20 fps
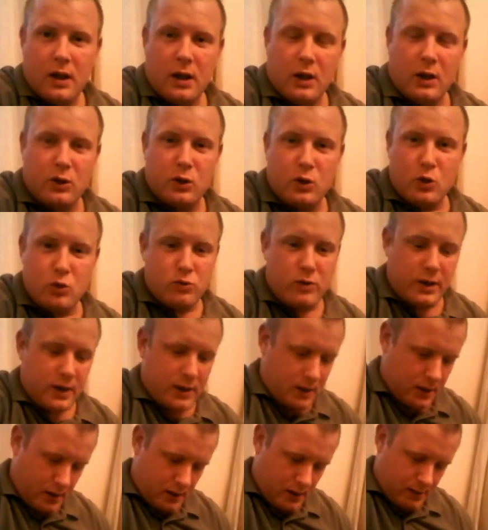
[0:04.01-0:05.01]
a new
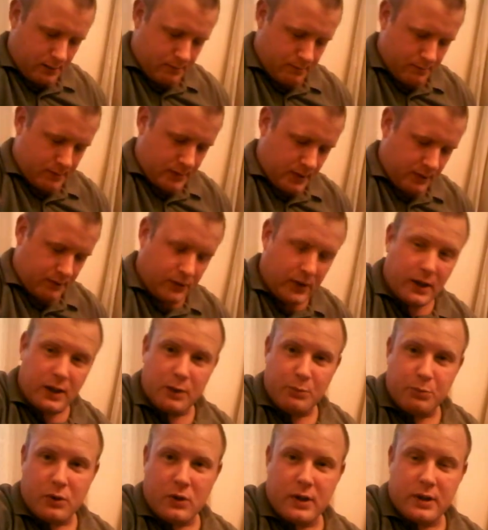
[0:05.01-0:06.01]
rig
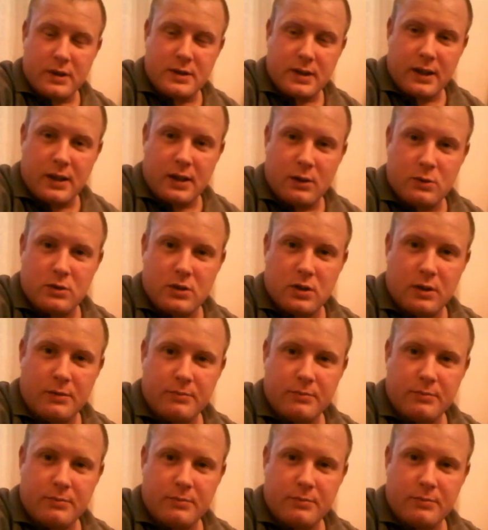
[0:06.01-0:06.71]
invented by Techno